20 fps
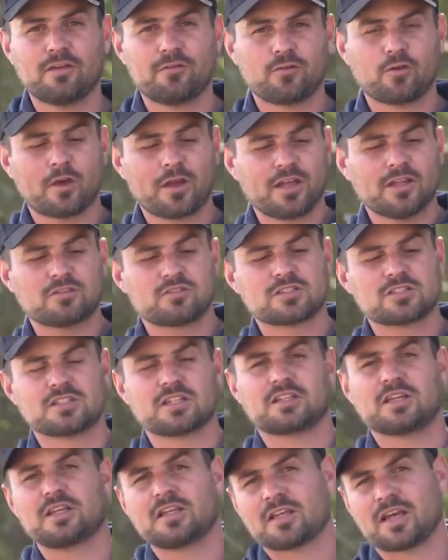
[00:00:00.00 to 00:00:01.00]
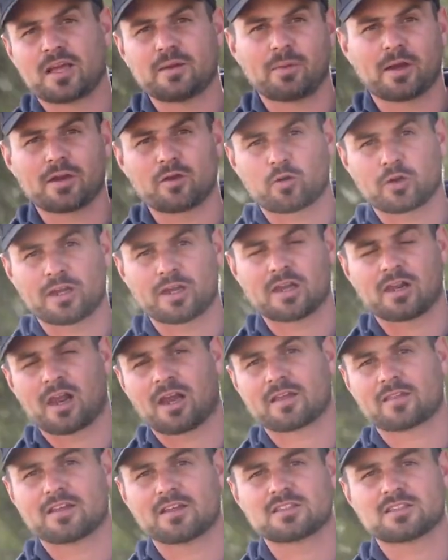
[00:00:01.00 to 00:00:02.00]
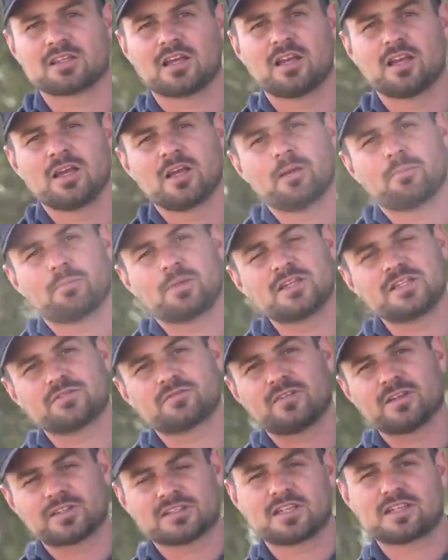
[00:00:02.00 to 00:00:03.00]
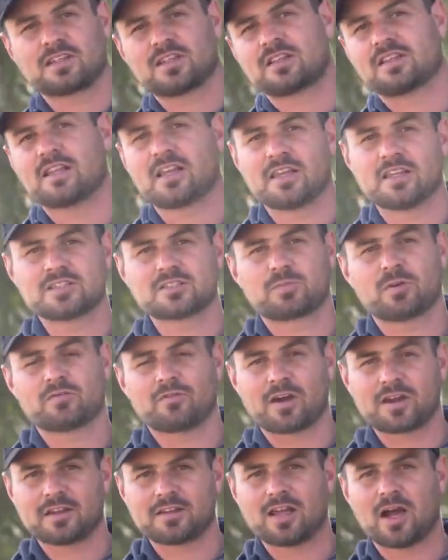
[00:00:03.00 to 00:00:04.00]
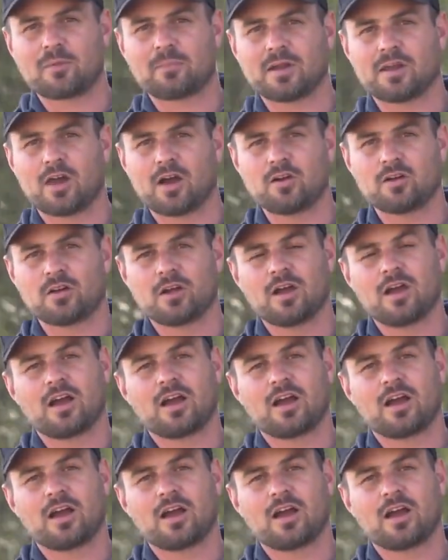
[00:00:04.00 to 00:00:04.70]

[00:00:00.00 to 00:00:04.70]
If you are interested in a binocular like this, please visit the links provided down below.